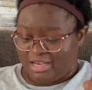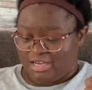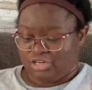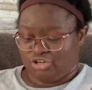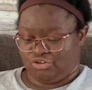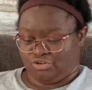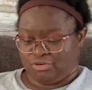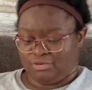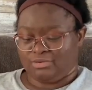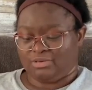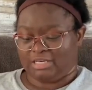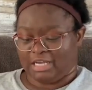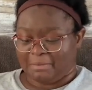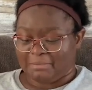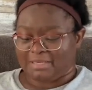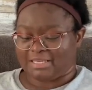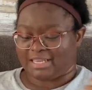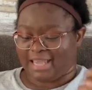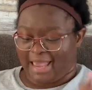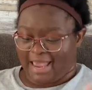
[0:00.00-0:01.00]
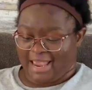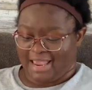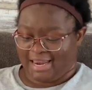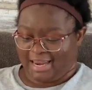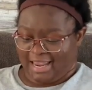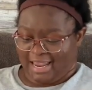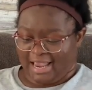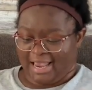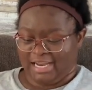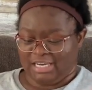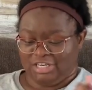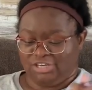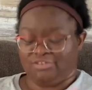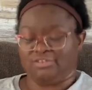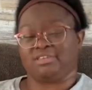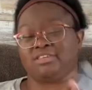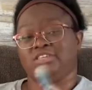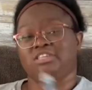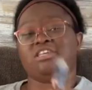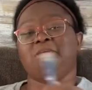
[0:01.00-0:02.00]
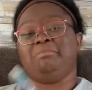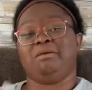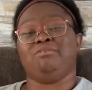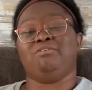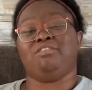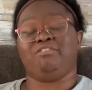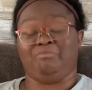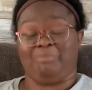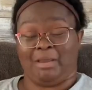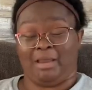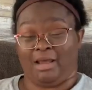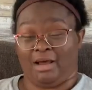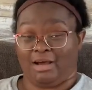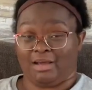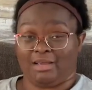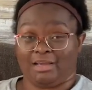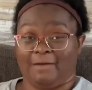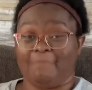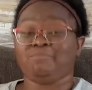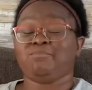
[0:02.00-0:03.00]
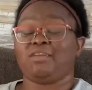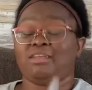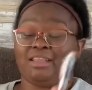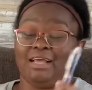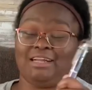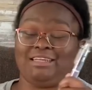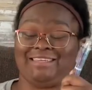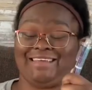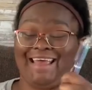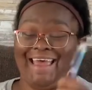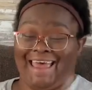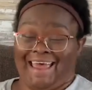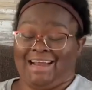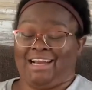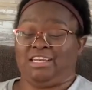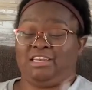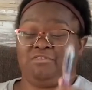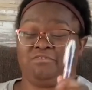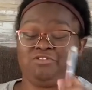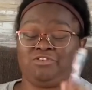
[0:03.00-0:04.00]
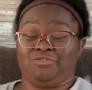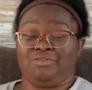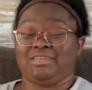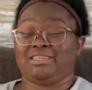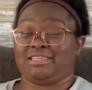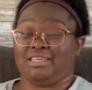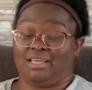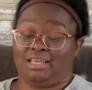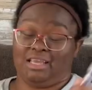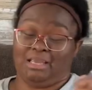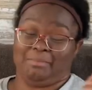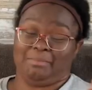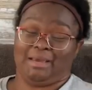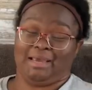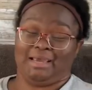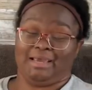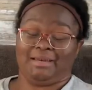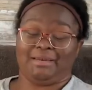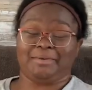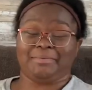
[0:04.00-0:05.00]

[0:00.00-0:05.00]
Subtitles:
Drew dumps Katie and chooses to be with Bianca. That is an active choice that he made,